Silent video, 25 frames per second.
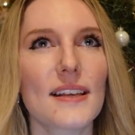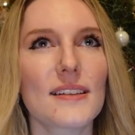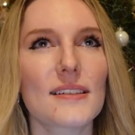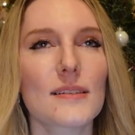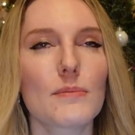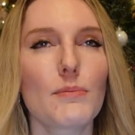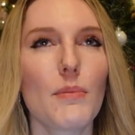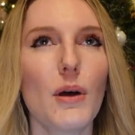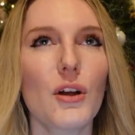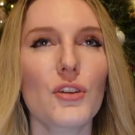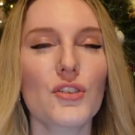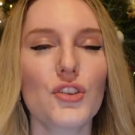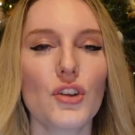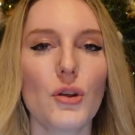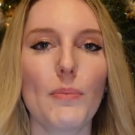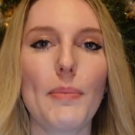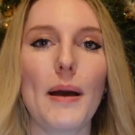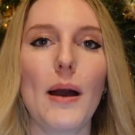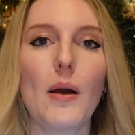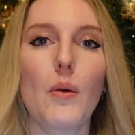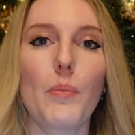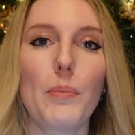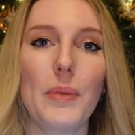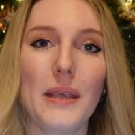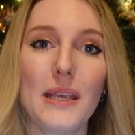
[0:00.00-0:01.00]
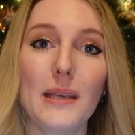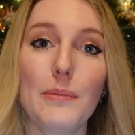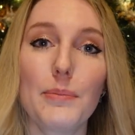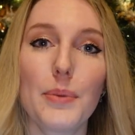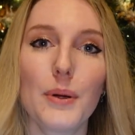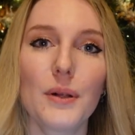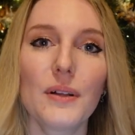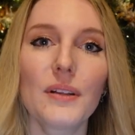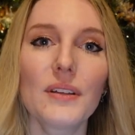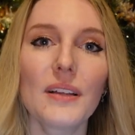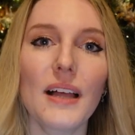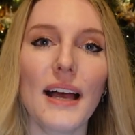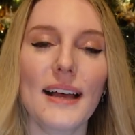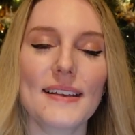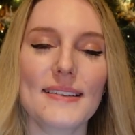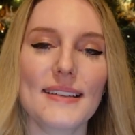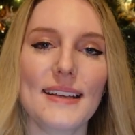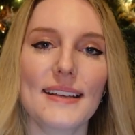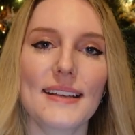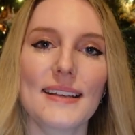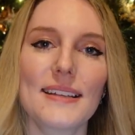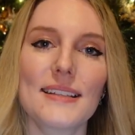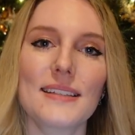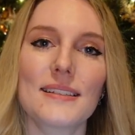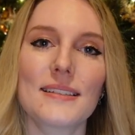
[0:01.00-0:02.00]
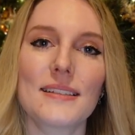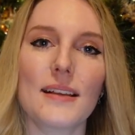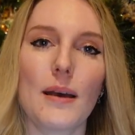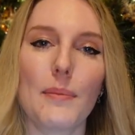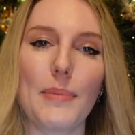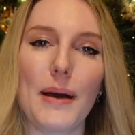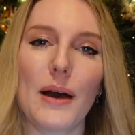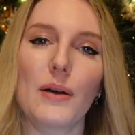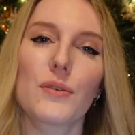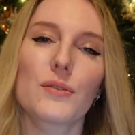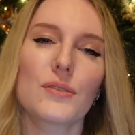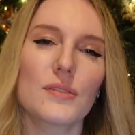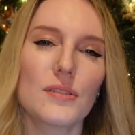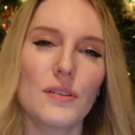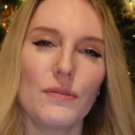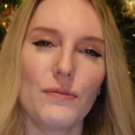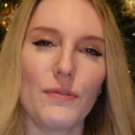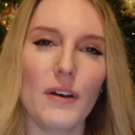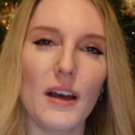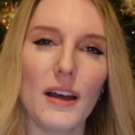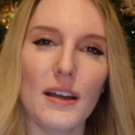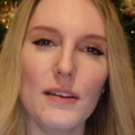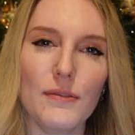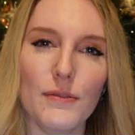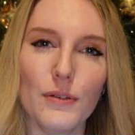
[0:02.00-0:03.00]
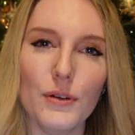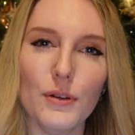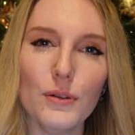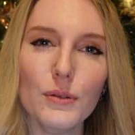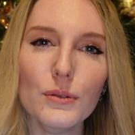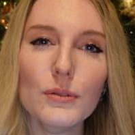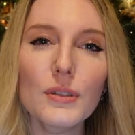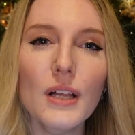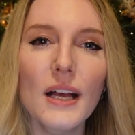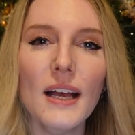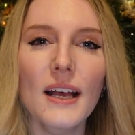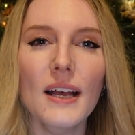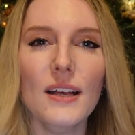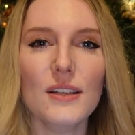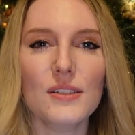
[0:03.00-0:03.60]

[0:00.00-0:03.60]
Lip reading: as much about people as it is about survival.